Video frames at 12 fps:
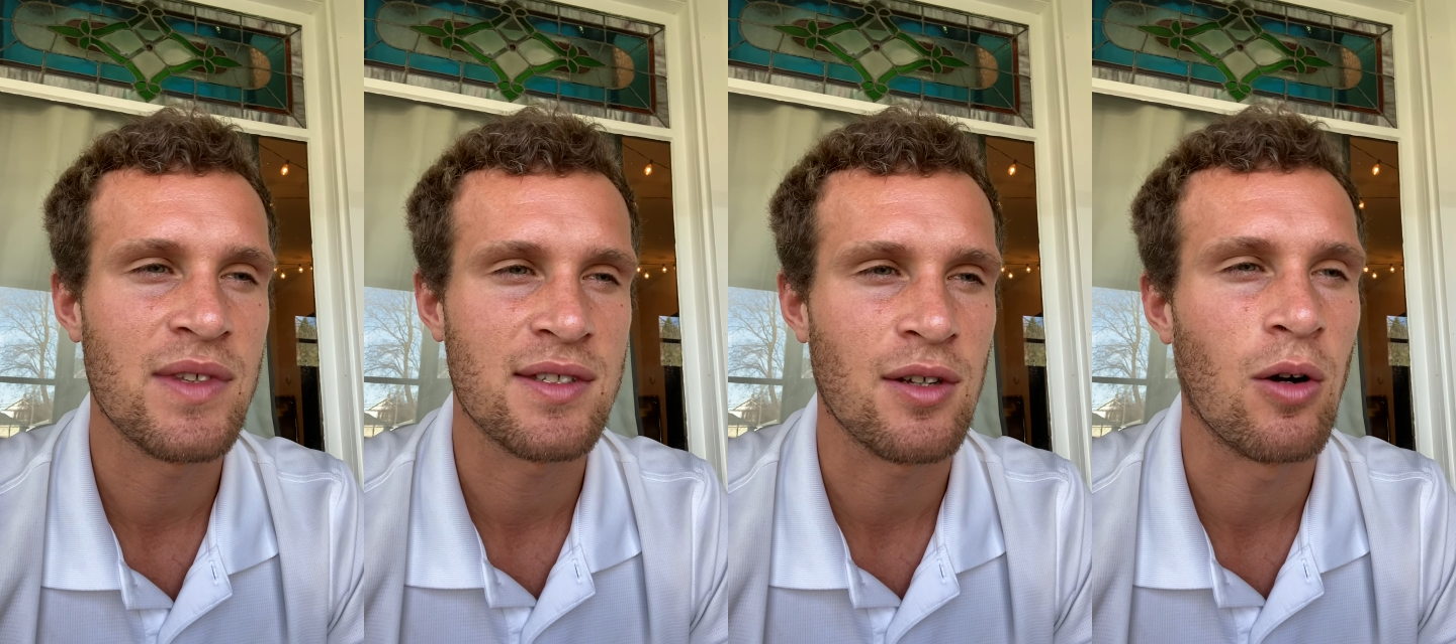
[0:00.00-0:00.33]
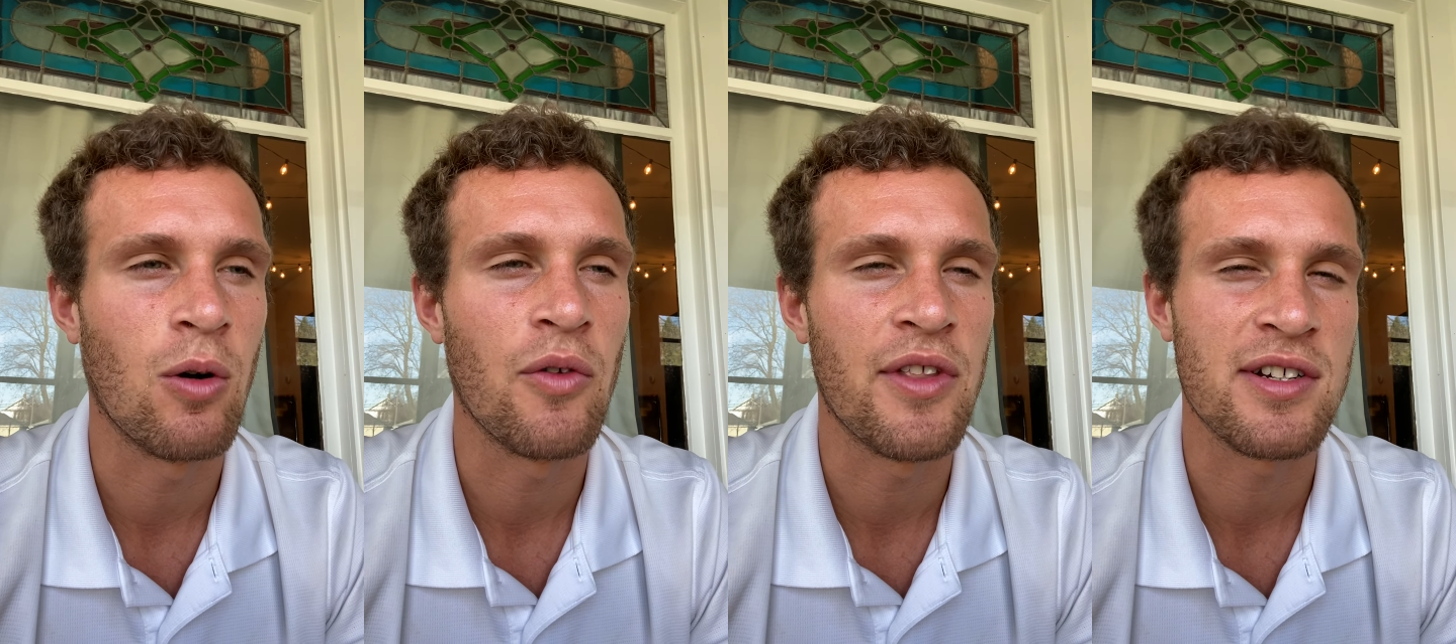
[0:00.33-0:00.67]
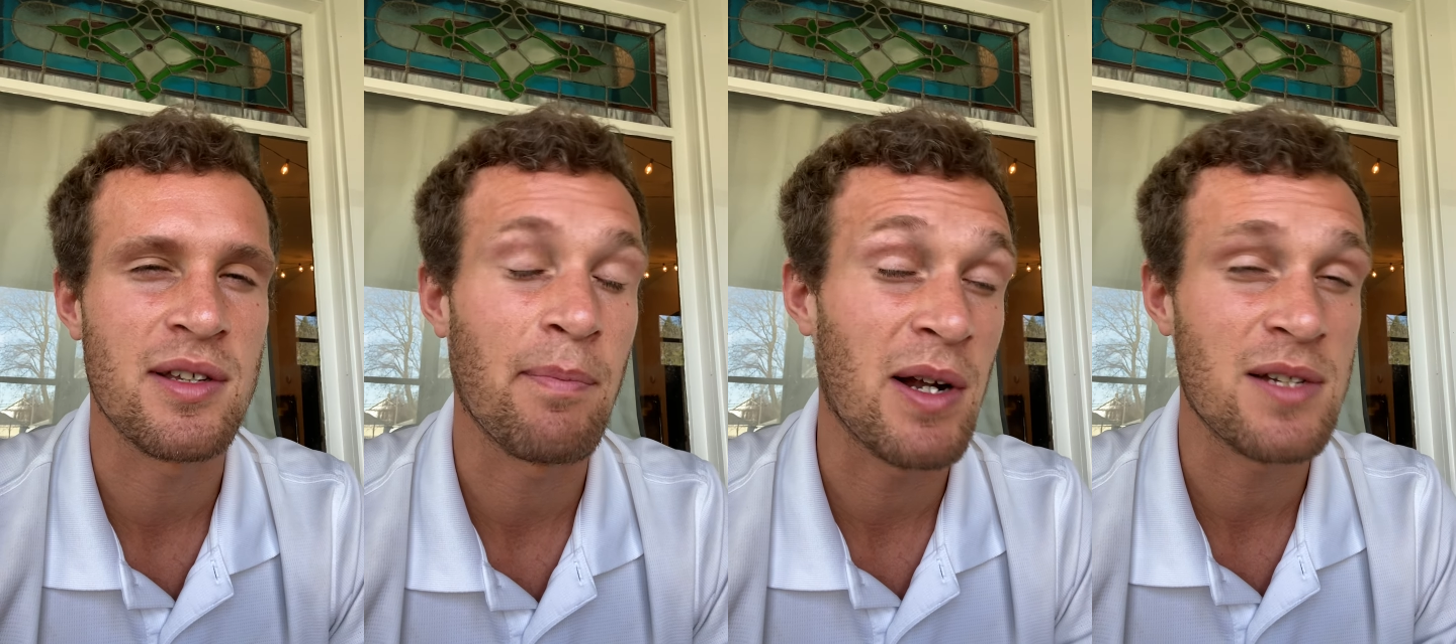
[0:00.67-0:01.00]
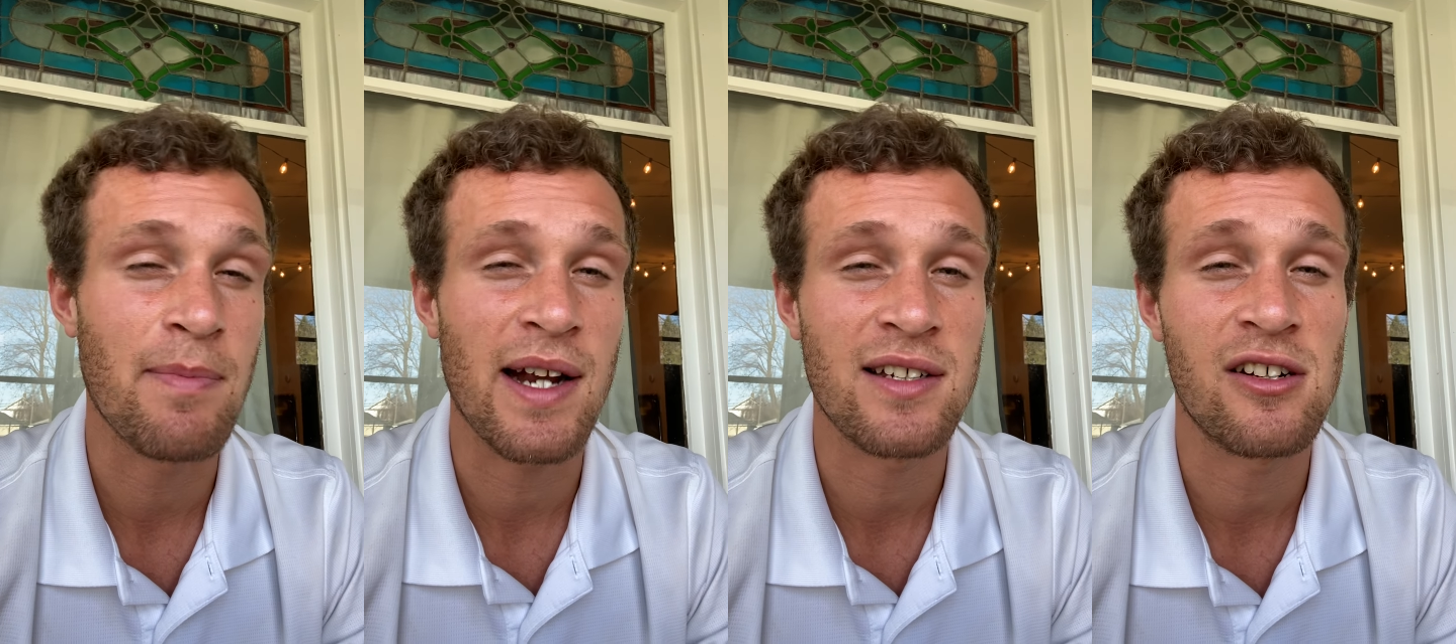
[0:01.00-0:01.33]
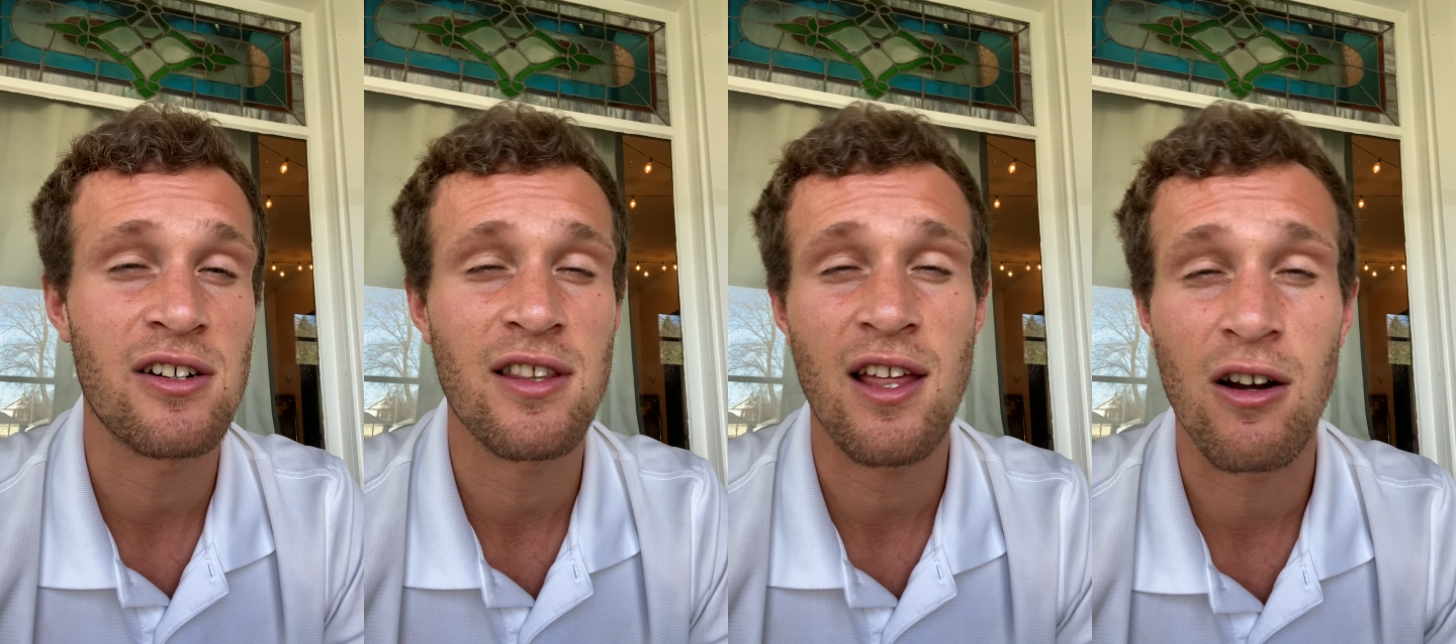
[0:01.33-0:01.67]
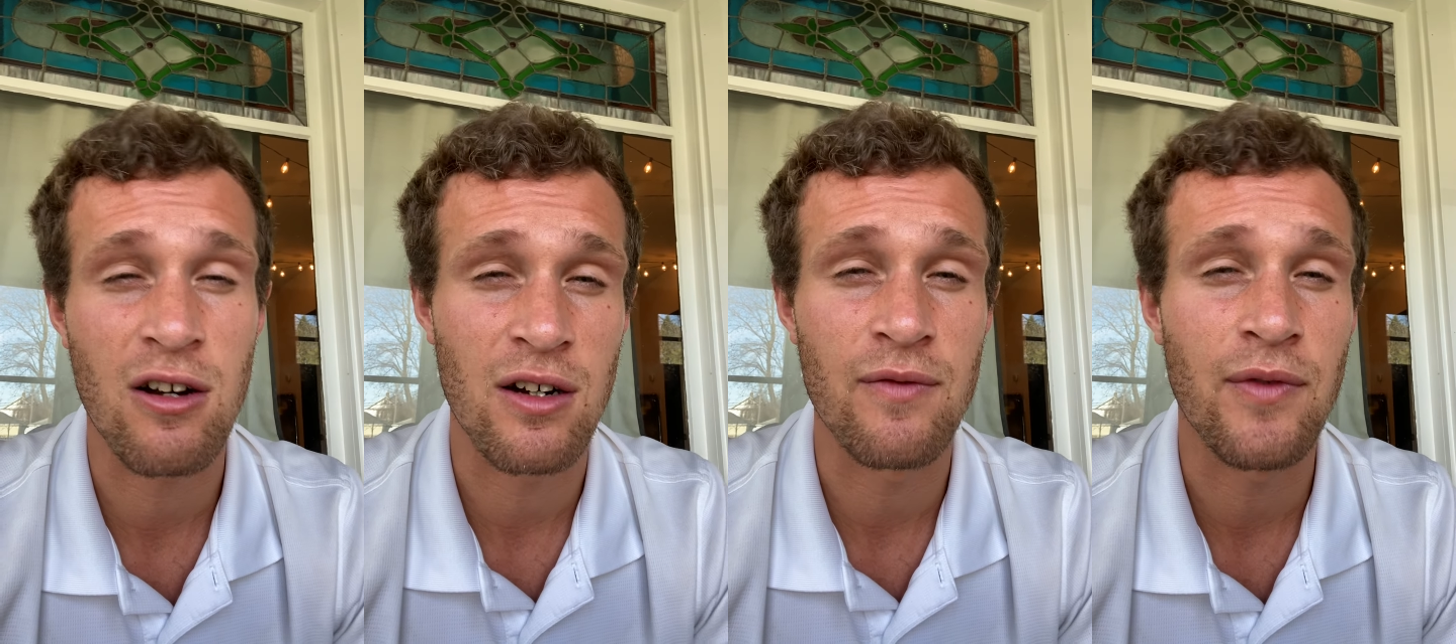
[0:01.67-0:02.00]
So there's a bunch of bacteria that
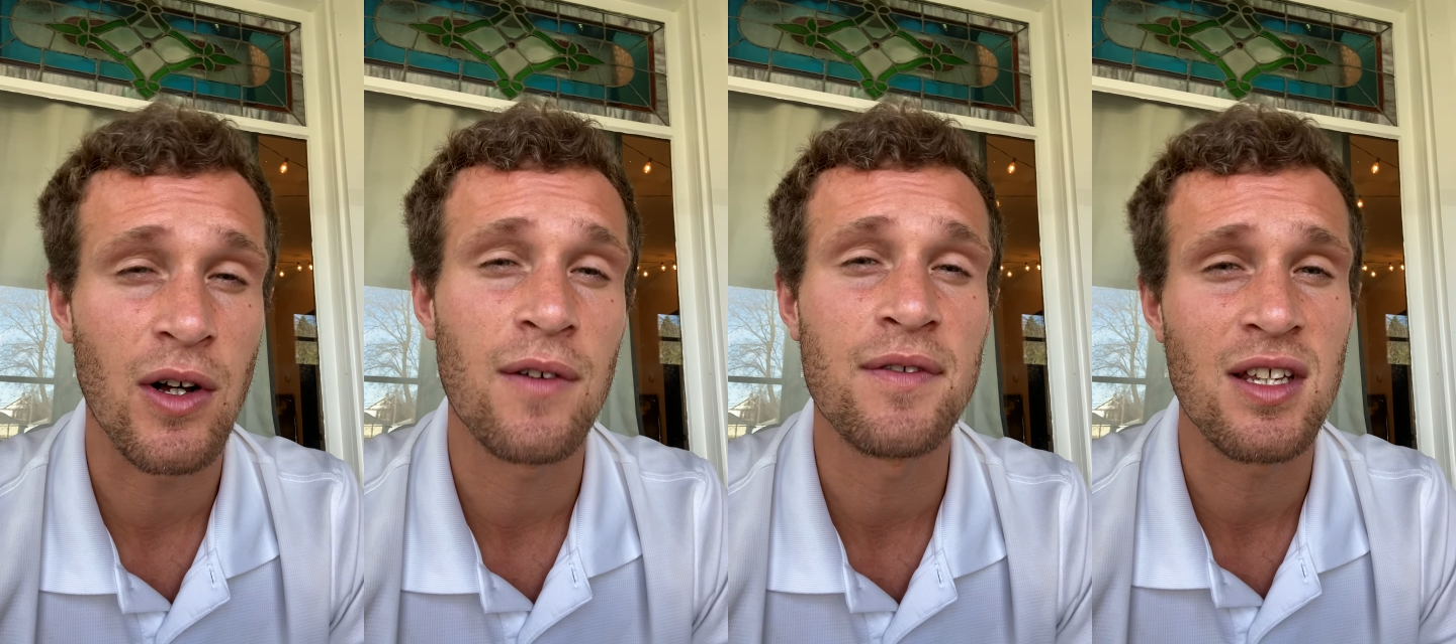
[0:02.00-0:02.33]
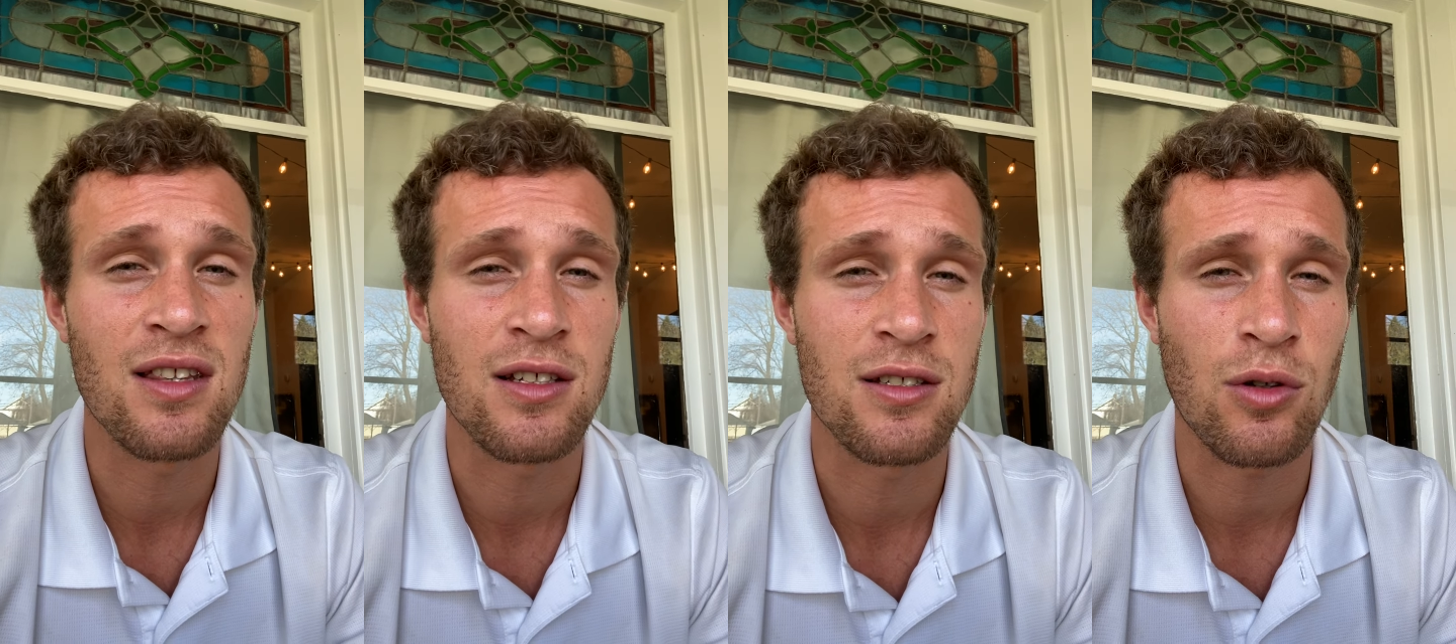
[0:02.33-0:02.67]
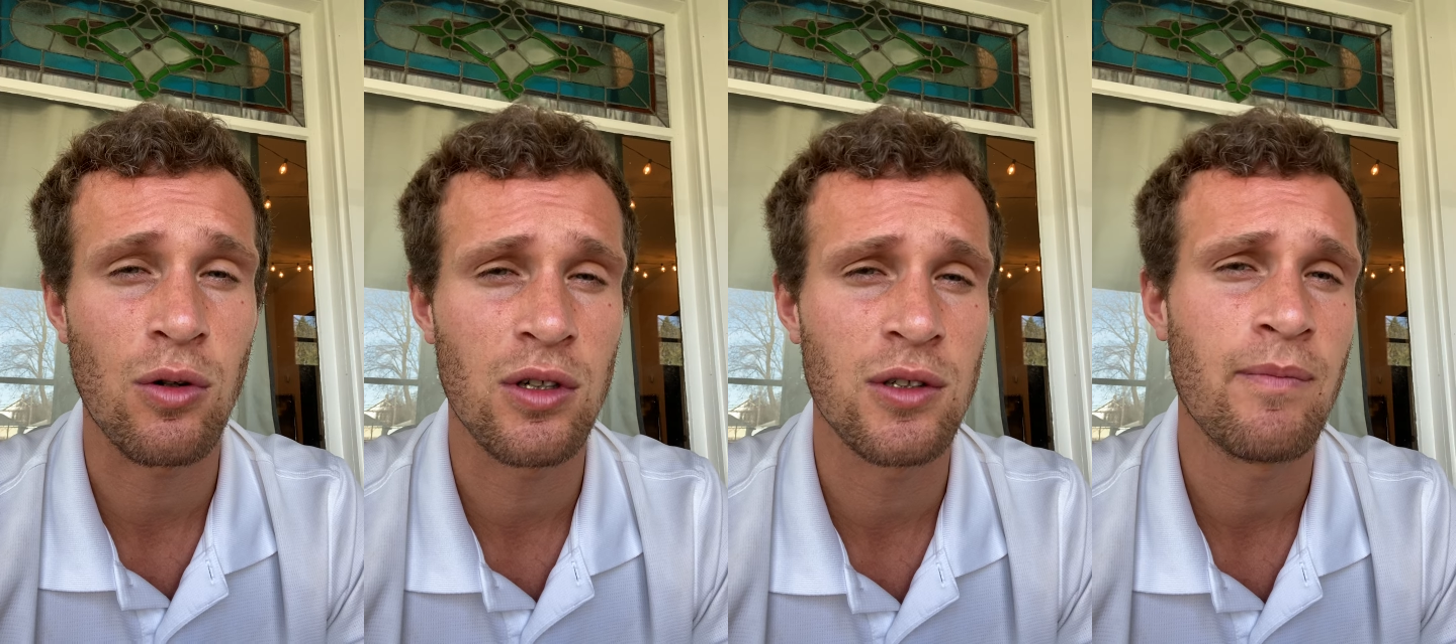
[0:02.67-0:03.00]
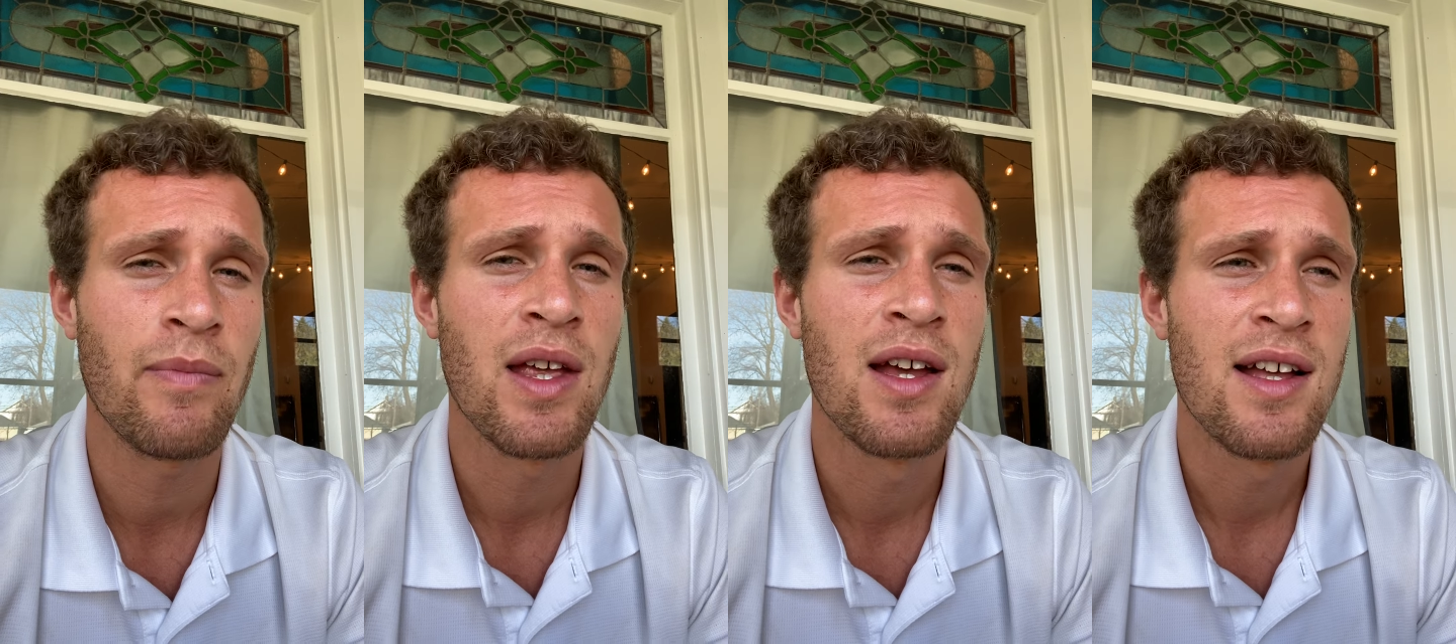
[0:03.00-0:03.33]
are involved in the soil